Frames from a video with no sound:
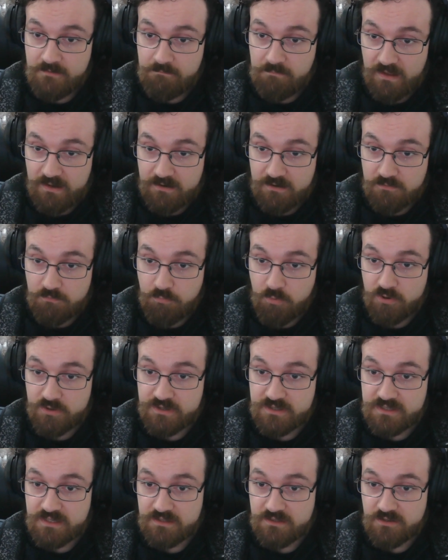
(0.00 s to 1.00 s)
an
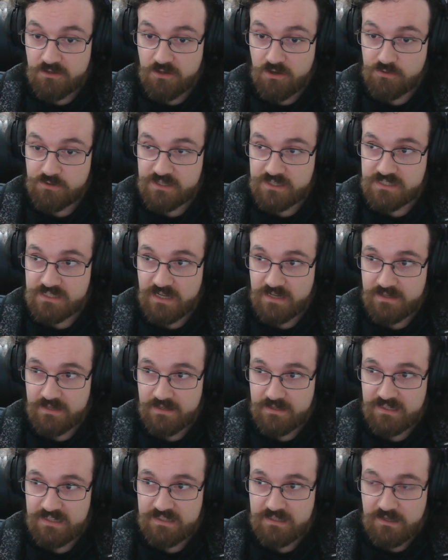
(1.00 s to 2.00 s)
important thing to note is that
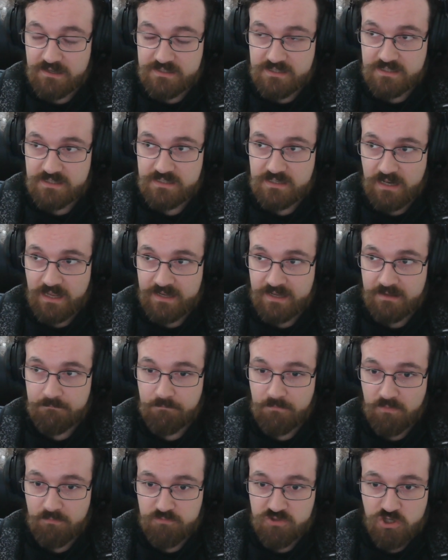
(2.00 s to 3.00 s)
it doesn't
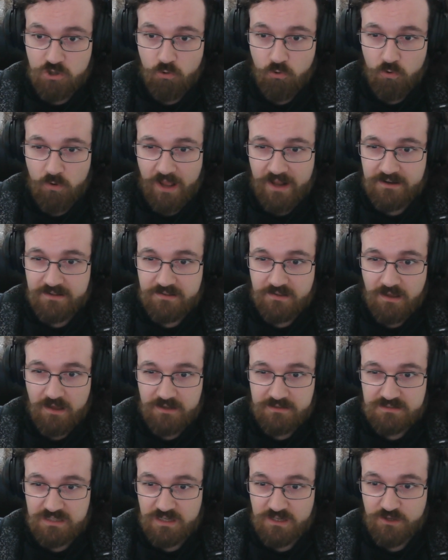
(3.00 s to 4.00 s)
show anything
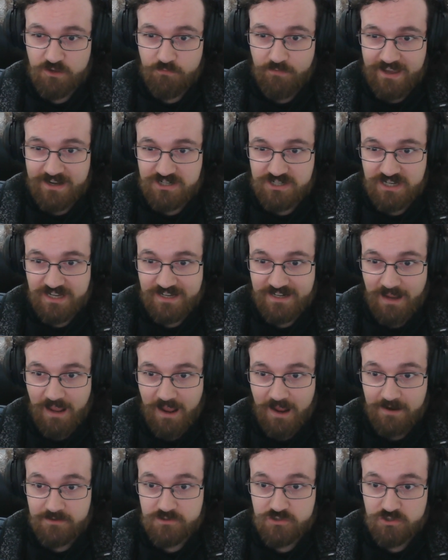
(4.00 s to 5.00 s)
until you've actually hit
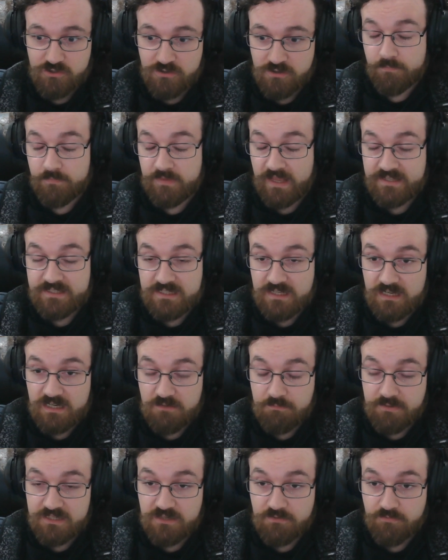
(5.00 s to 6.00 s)
enter. That's a little
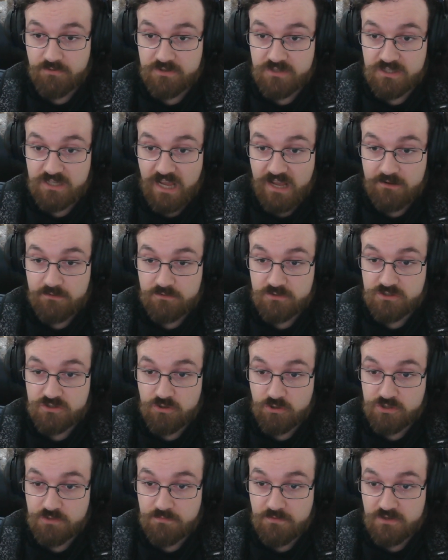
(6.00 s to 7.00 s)
bit different to how the
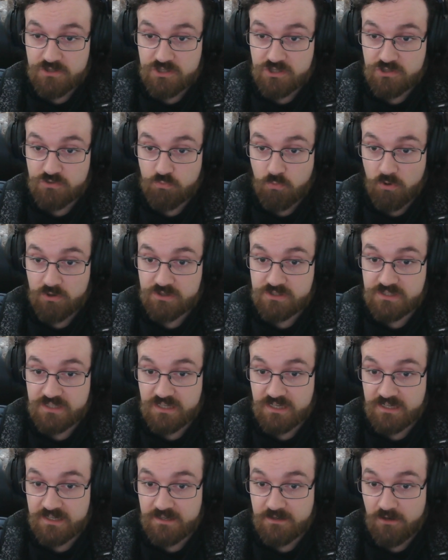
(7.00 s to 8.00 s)
search functions works
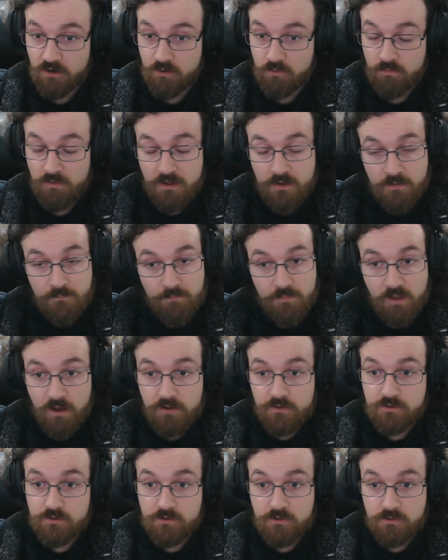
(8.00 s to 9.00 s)
in,
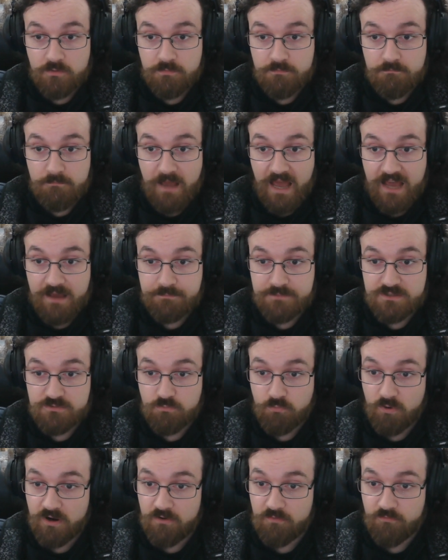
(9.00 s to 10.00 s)
other apps
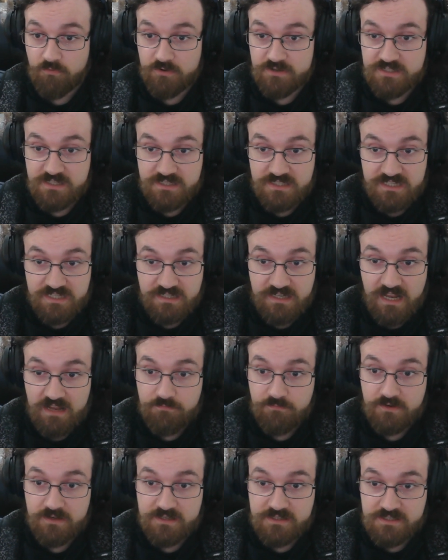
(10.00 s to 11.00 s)
where, for instance, in
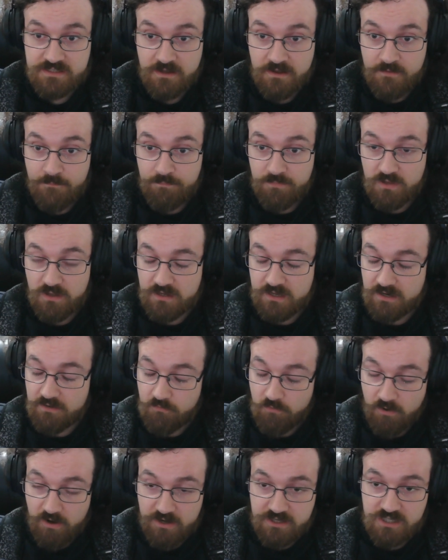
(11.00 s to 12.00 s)
Netflix, you'll get a
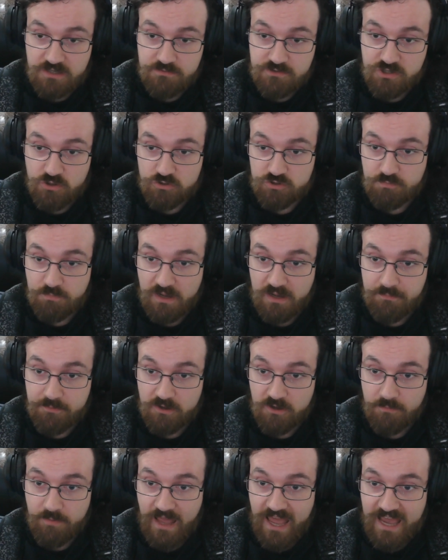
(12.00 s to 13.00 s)
variety of shows popping
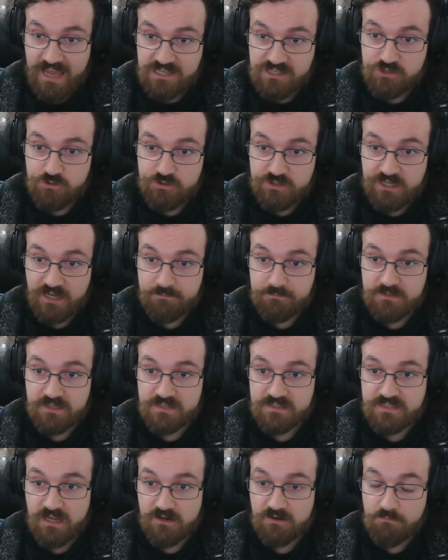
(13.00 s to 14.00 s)
up as you type
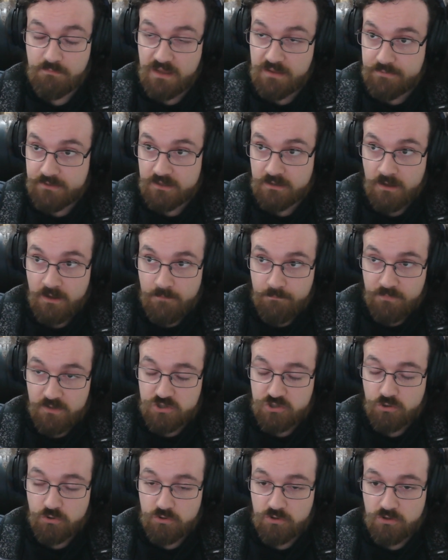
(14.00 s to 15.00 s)
things out, and maybe the
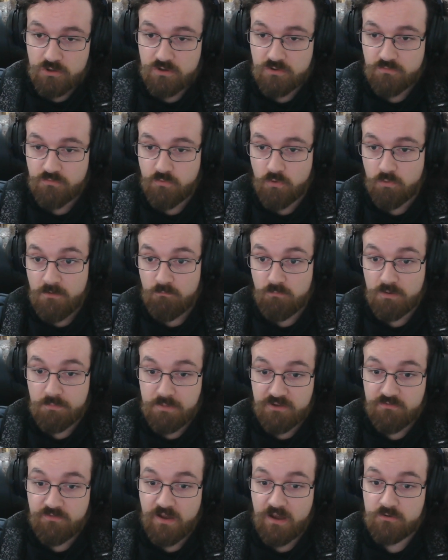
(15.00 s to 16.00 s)
show you're looking for will
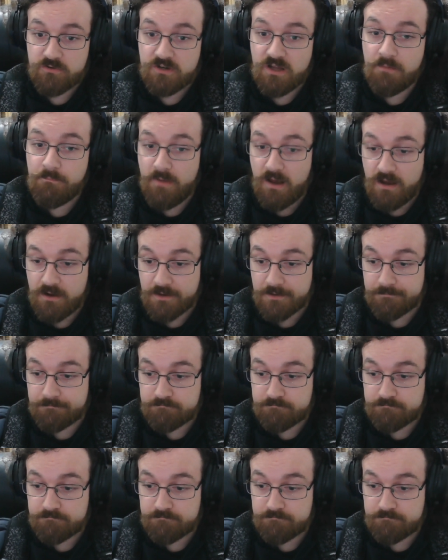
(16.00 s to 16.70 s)
be found among them.